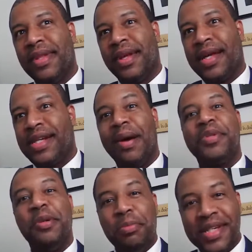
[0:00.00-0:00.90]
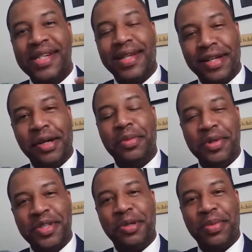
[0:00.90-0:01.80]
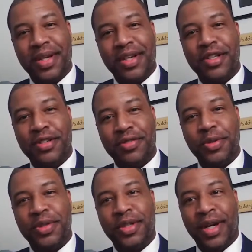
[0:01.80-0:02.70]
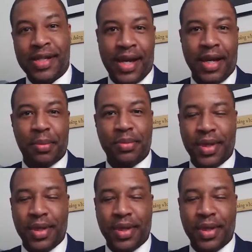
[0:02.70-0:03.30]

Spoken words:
as optimistic about Jamaica's future as I am,